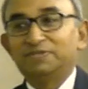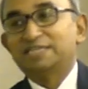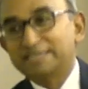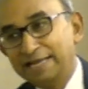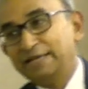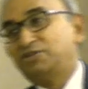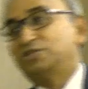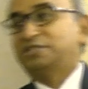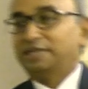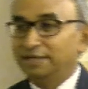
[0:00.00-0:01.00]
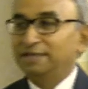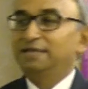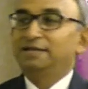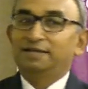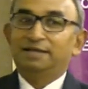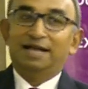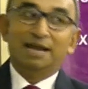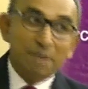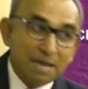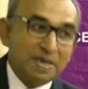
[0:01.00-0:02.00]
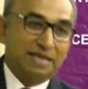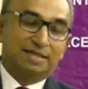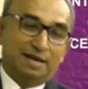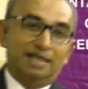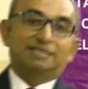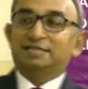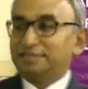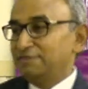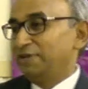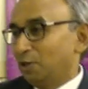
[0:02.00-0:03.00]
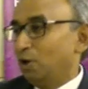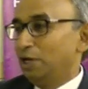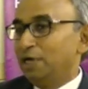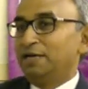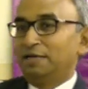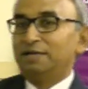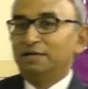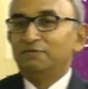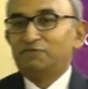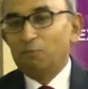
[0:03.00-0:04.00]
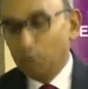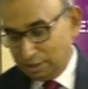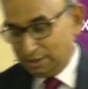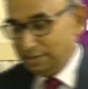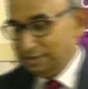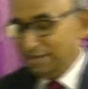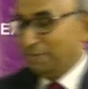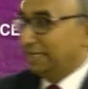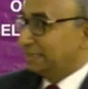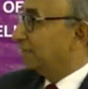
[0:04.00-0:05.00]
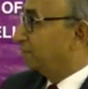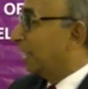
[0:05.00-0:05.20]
this is getting interesting. And maybe there are lessons that we can all learn from what they might have